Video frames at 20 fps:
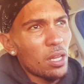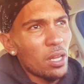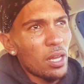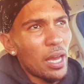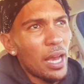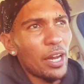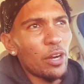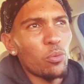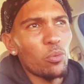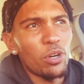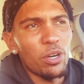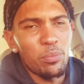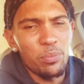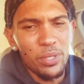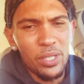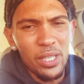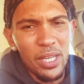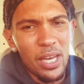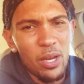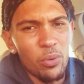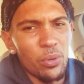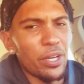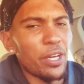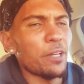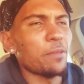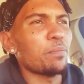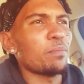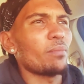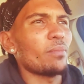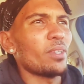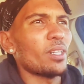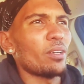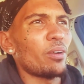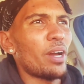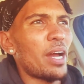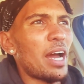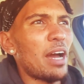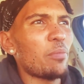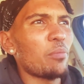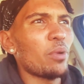I don't want to be that way.
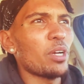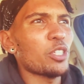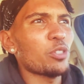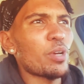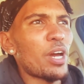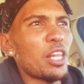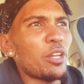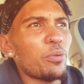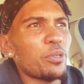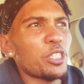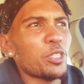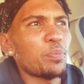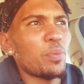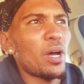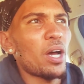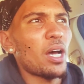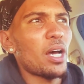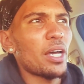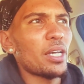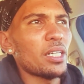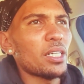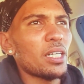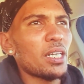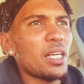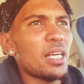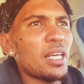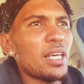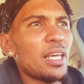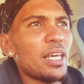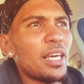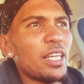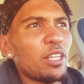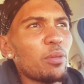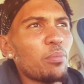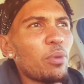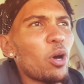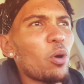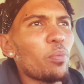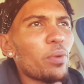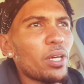I'd much rather respond in the
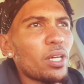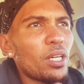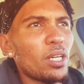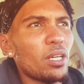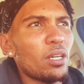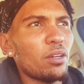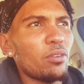moment.